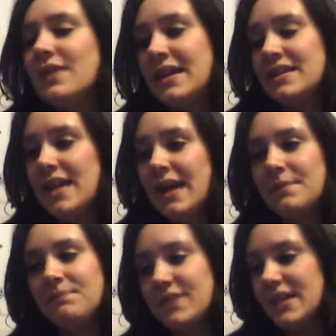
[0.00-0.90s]
And
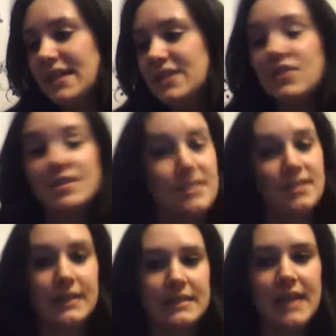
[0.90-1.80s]
um, he's just,
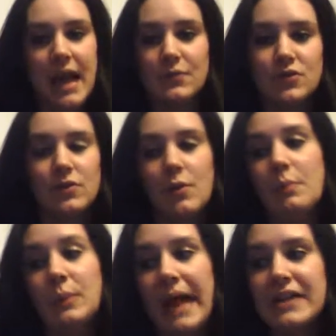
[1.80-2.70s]
he's an absolute
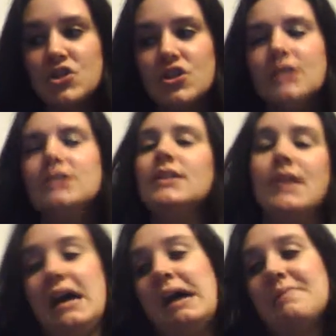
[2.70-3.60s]
crush
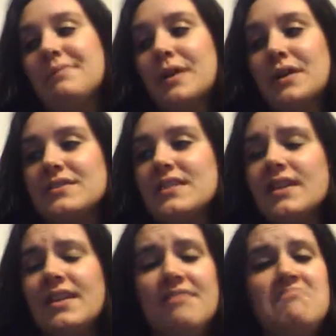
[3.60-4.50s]
um,
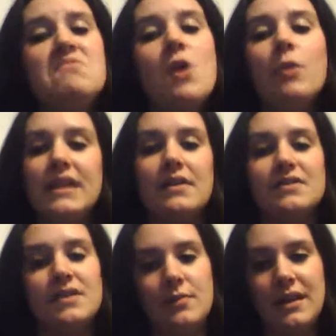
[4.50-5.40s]
person, and nobody
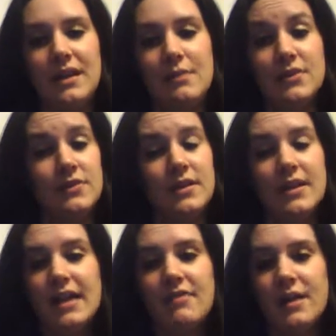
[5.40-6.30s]
else could have played him other than
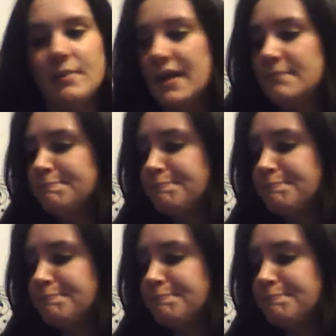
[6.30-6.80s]
Eddie Redmayne.